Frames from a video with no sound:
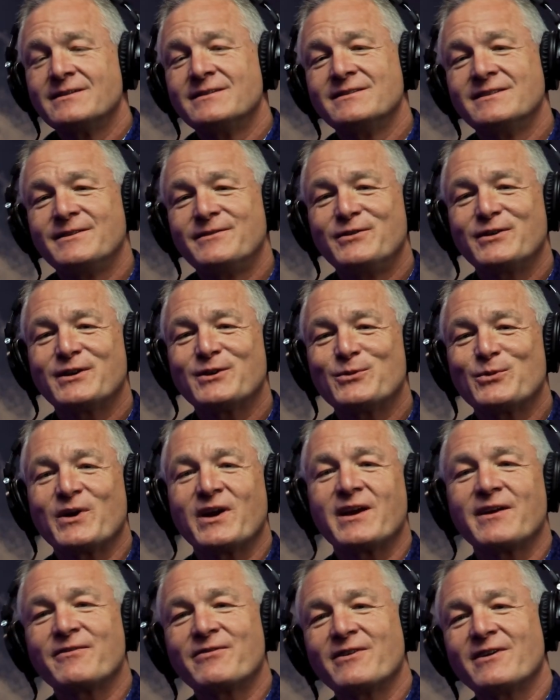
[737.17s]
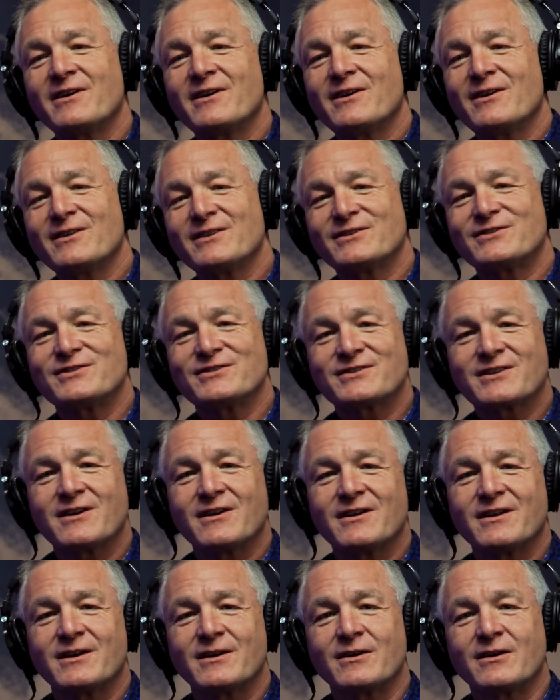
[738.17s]
If you could wave, oh, let's just
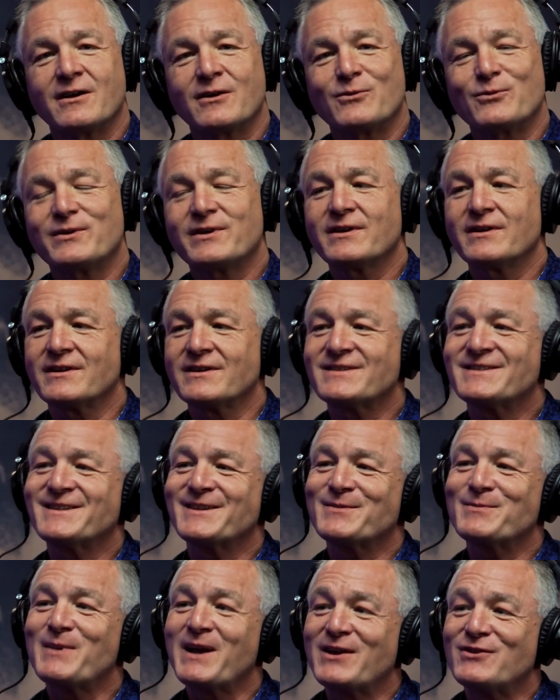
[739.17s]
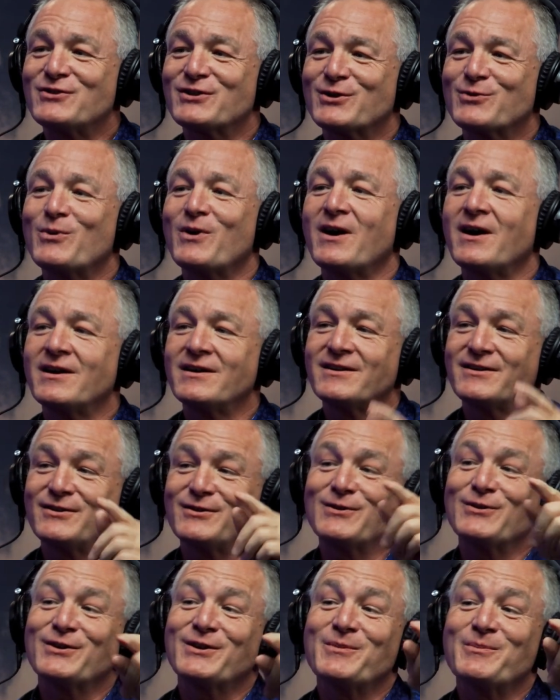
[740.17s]
call it a, a realistic magic wand, and
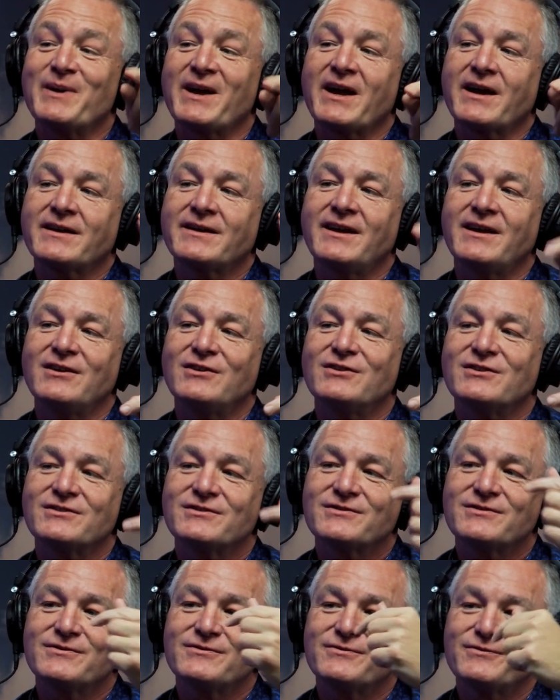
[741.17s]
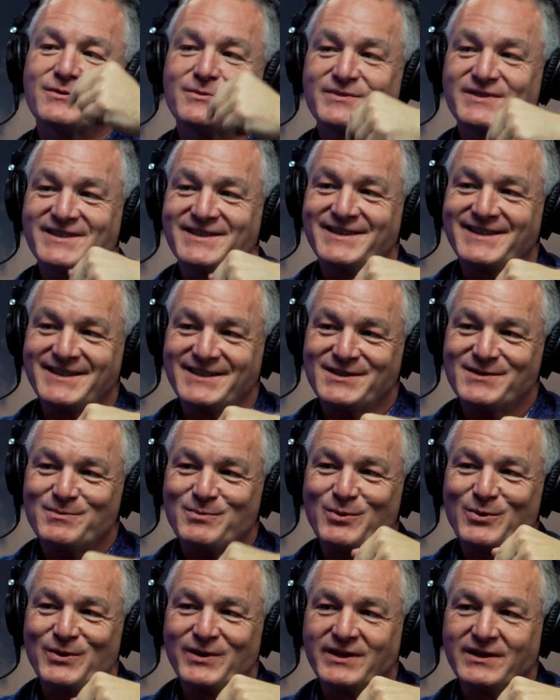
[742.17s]
you're looking back 10 years from this
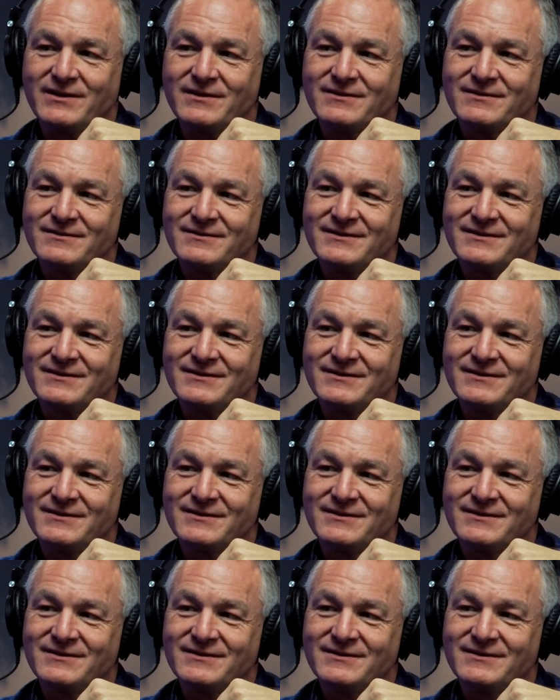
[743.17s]
point,